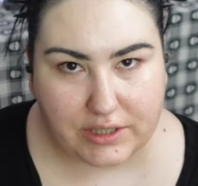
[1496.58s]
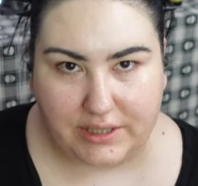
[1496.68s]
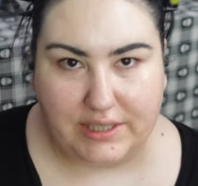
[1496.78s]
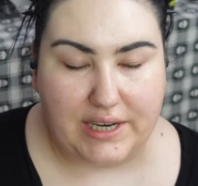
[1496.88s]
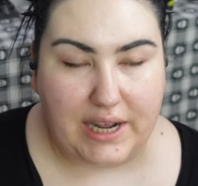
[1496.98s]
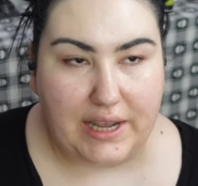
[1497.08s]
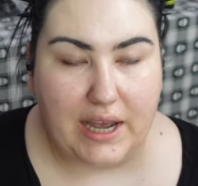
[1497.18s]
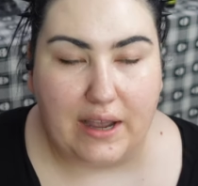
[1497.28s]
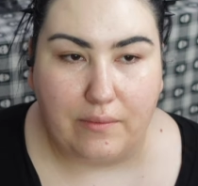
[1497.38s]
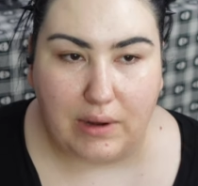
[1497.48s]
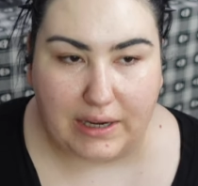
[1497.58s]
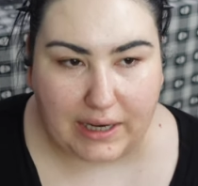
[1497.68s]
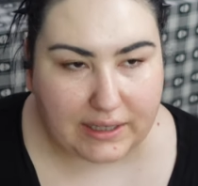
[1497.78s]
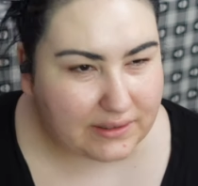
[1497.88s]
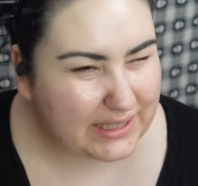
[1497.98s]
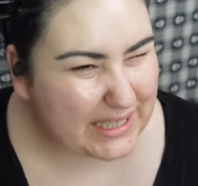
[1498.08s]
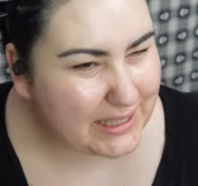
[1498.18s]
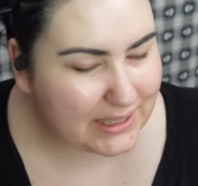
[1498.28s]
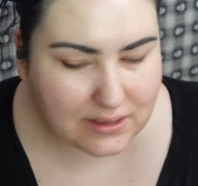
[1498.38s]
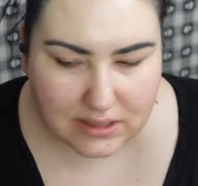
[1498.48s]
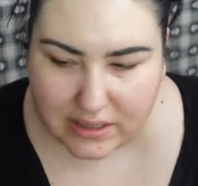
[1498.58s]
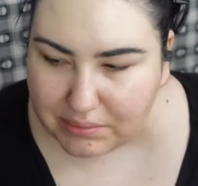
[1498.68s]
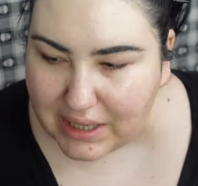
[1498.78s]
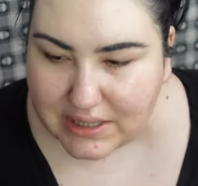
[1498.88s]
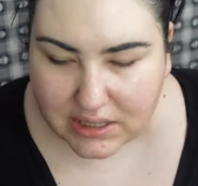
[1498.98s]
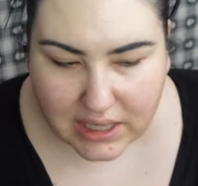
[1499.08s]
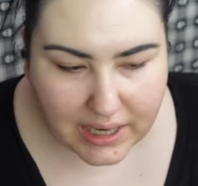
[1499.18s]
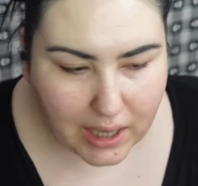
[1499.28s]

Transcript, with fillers: to today. I got decent sleep last night.